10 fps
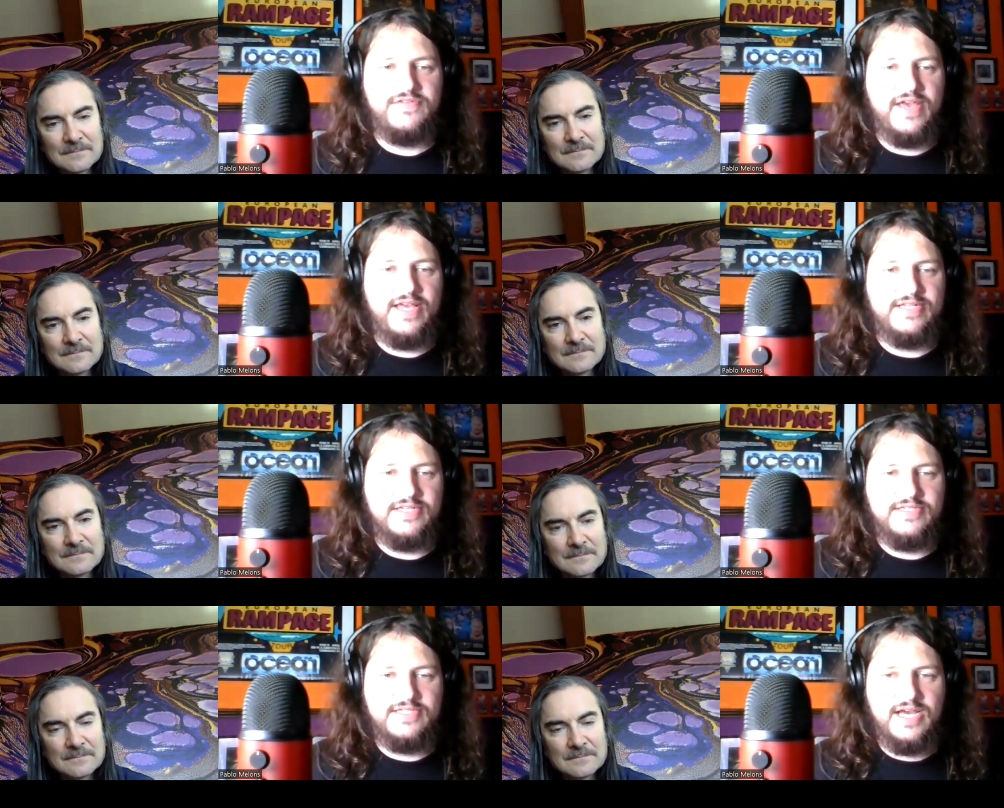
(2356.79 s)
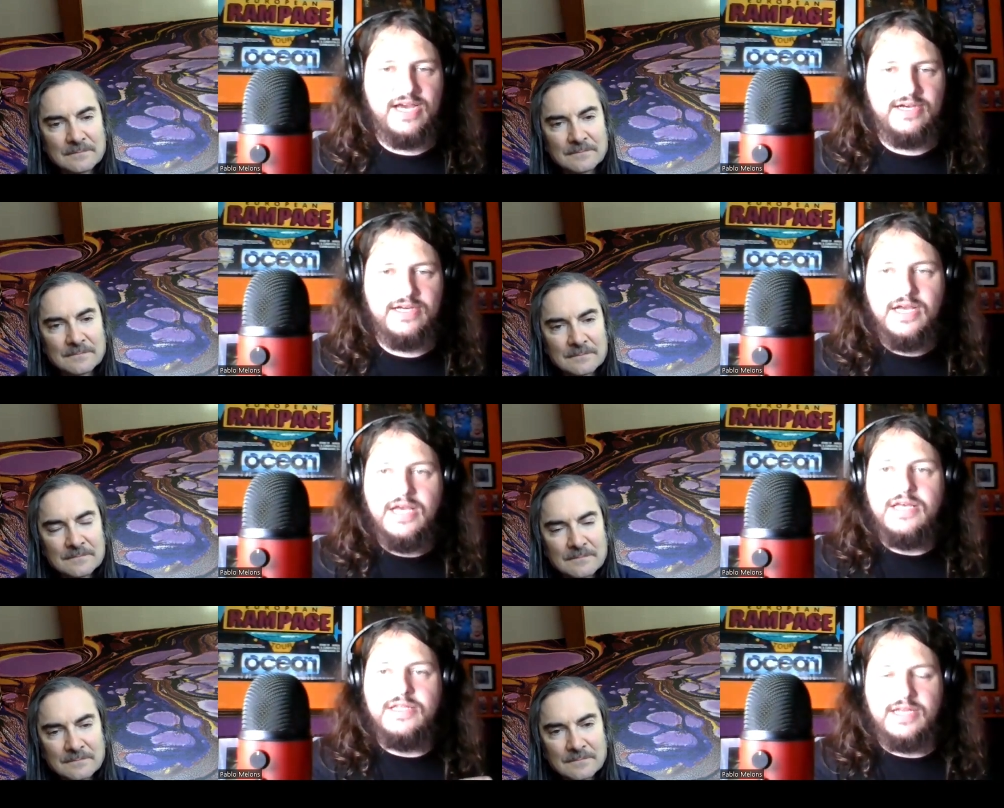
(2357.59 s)
Speaker 1: Fade. And
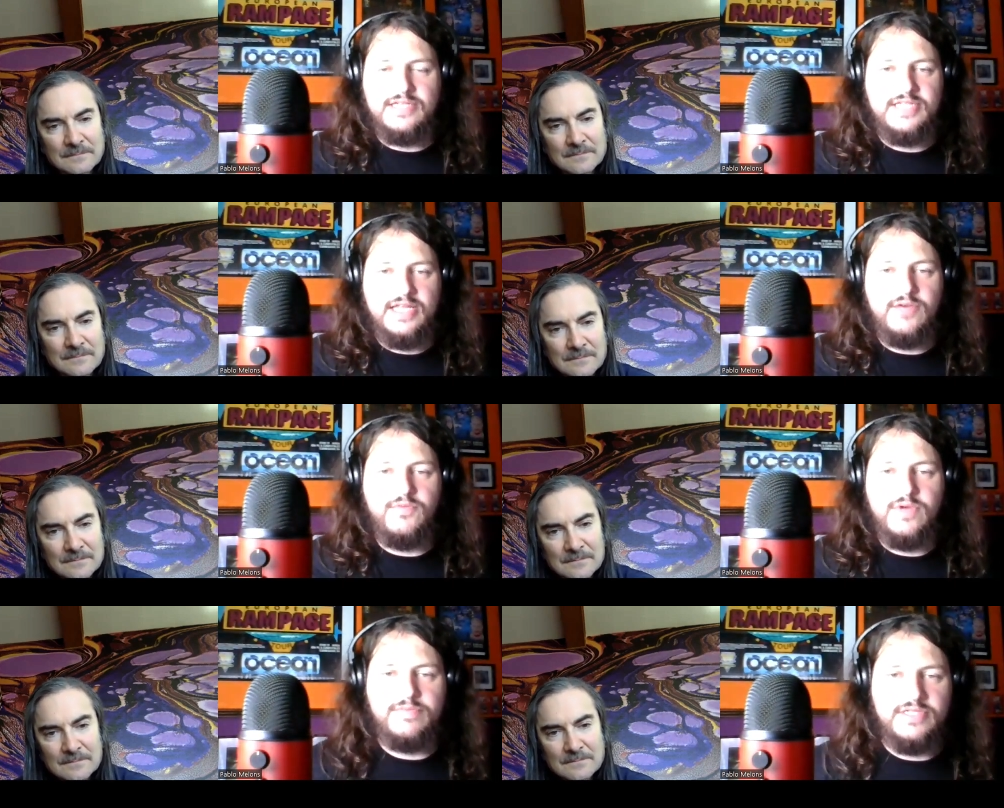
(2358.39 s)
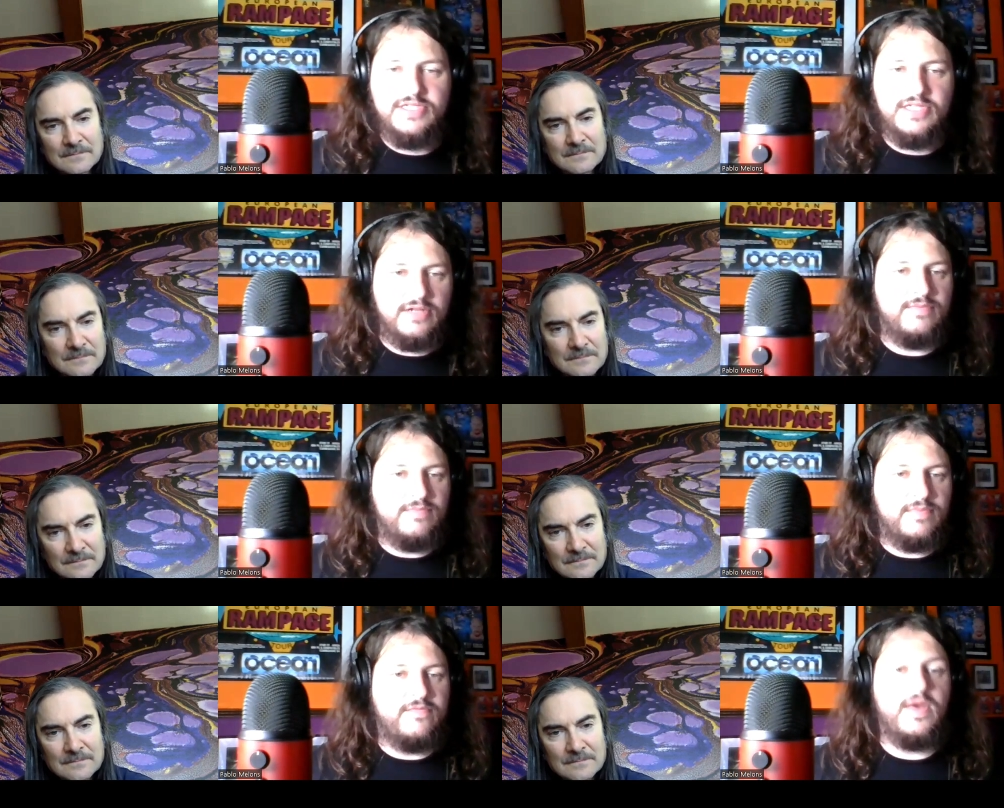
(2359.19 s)
like I say, there will be still
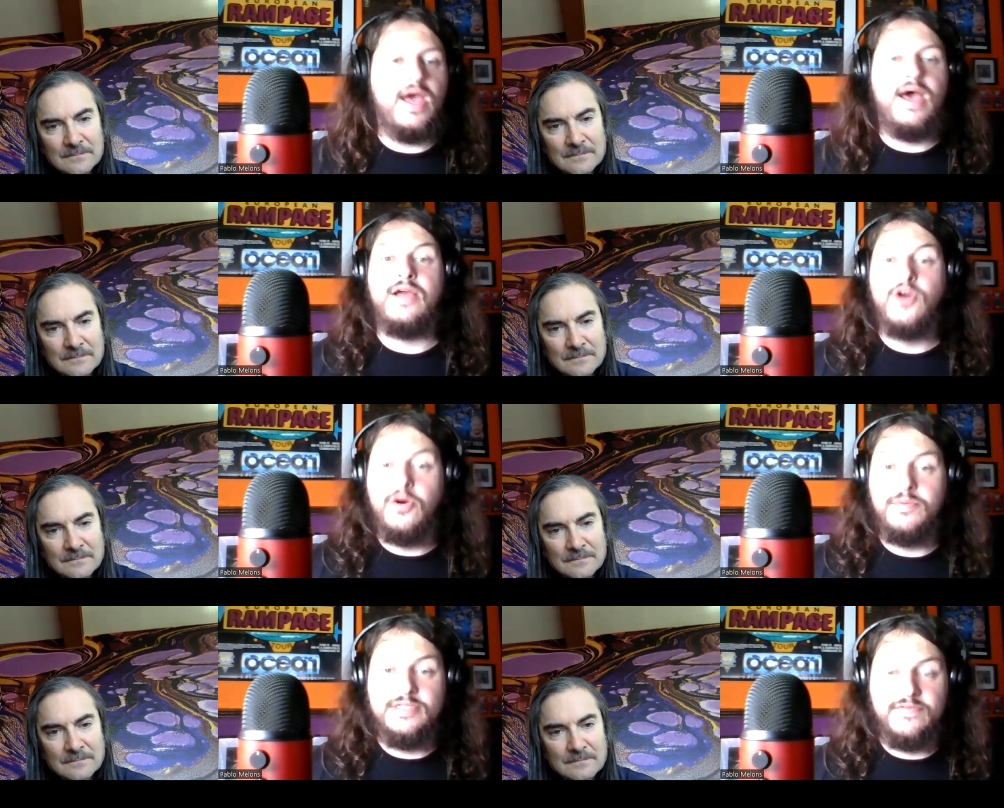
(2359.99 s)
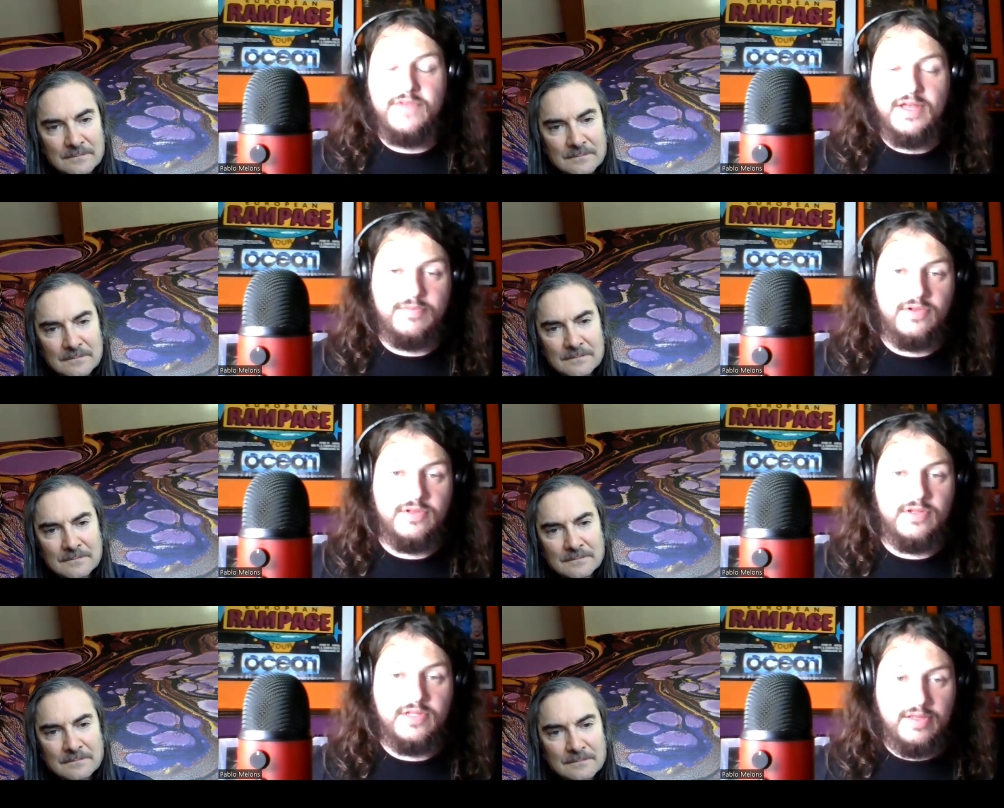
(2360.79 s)
copies
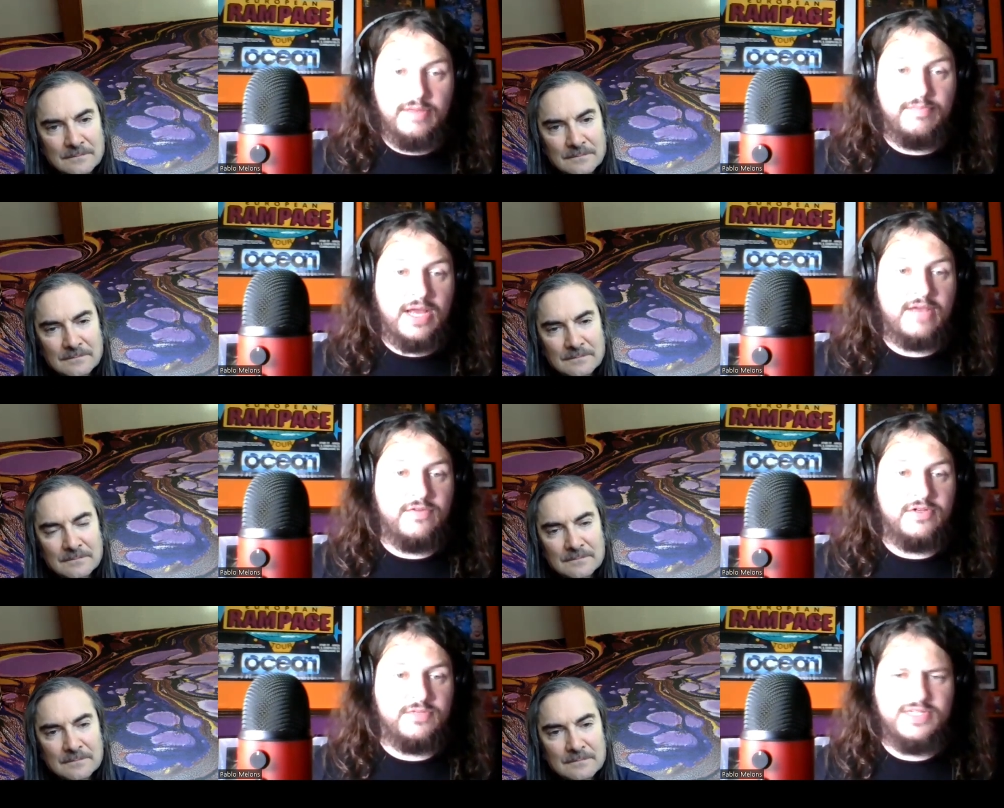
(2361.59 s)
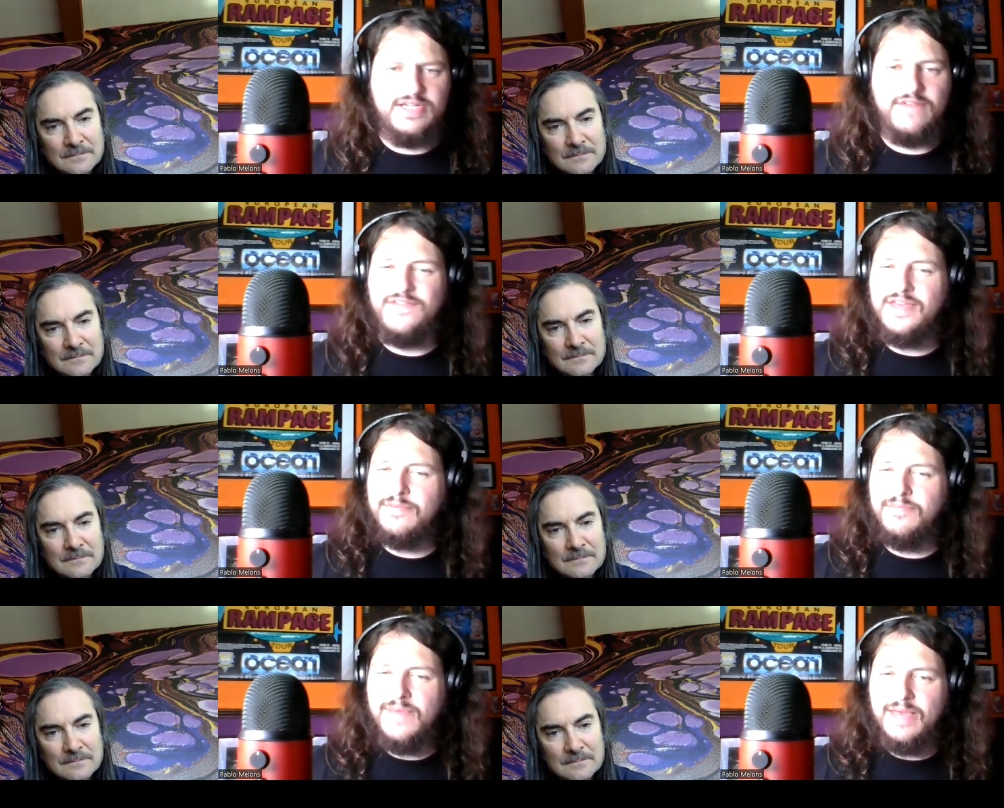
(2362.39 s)
available, the black version, which I think
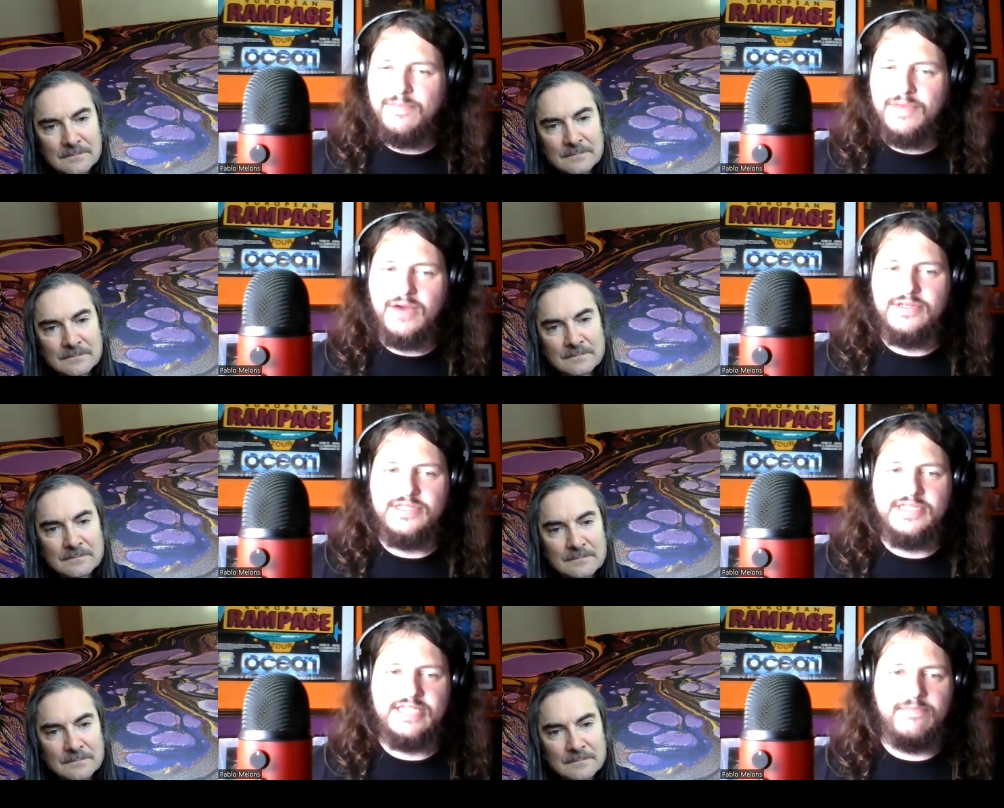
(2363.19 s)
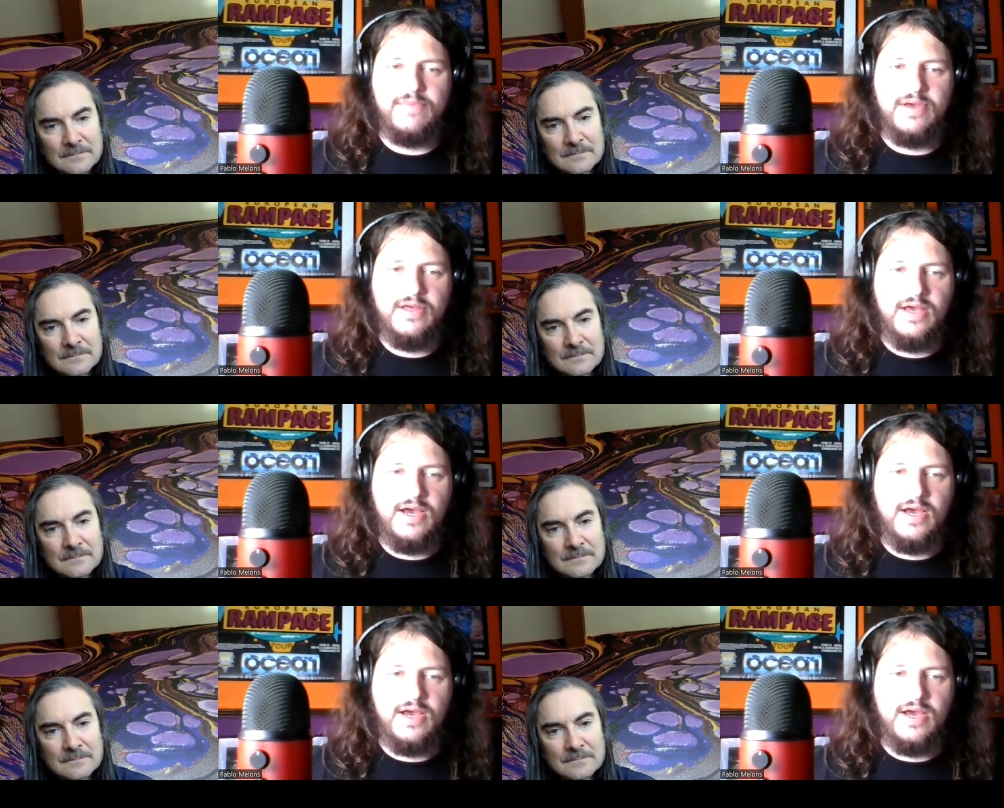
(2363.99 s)
may be out in December.